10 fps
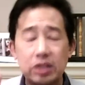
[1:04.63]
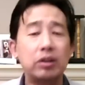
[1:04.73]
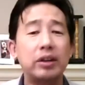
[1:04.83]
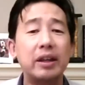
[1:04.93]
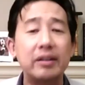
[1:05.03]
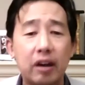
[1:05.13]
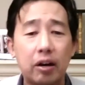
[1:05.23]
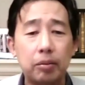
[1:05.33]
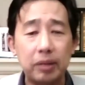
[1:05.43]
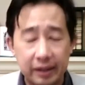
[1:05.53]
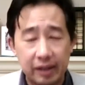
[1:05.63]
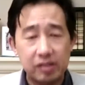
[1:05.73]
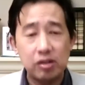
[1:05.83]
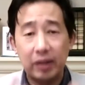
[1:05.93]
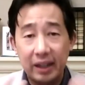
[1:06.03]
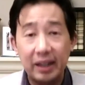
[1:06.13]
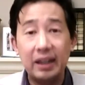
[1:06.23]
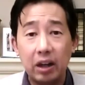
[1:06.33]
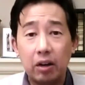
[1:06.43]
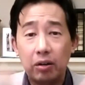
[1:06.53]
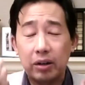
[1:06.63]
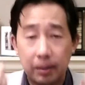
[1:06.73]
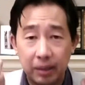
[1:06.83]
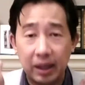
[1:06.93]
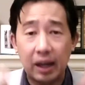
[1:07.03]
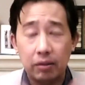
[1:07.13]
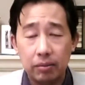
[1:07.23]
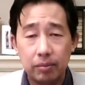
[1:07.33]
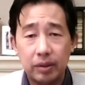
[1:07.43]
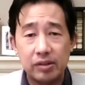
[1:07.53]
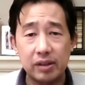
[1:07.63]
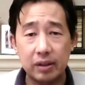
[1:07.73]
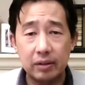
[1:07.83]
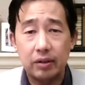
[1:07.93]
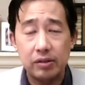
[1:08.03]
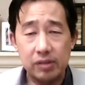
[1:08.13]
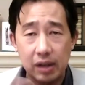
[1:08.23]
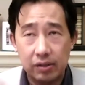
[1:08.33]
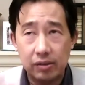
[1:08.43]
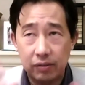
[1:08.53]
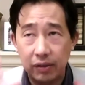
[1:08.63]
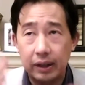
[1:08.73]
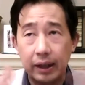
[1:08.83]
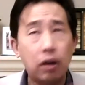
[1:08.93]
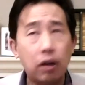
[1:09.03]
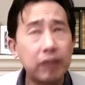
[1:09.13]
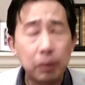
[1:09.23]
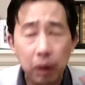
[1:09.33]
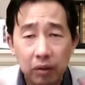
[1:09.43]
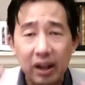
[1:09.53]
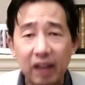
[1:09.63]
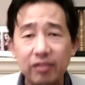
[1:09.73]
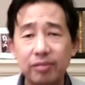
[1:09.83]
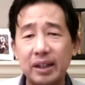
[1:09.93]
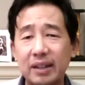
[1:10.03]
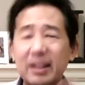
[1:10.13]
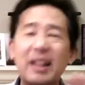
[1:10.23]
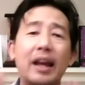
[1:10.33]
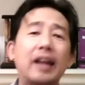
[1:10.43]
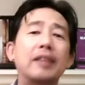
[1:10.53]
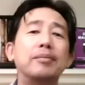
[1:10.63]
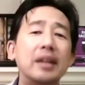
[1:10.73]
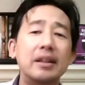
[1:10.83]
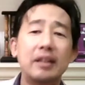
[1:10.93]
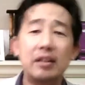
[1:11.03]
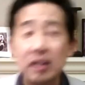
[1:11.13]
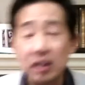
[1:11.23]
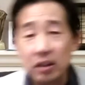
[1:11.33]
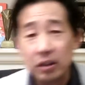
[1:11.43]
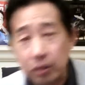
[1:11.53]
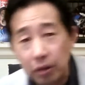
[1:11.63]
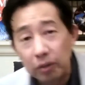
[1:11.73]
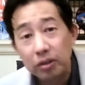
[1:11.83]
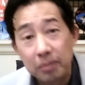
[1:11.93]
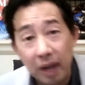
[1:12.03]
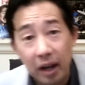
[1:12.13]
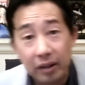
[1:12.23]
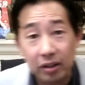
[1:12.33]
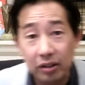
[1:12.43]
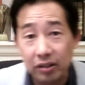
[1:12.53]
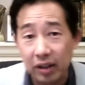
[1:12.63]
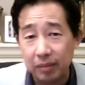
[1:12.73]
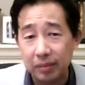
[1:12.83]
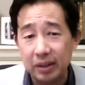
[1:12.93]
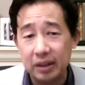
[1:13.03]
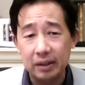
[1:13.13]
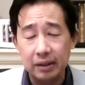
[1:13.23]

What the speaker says: you're looking terrible, and that's your ego coming out because that's feeling, oh, they won't love me, they'll hate me, they'll throw tomatoes at me.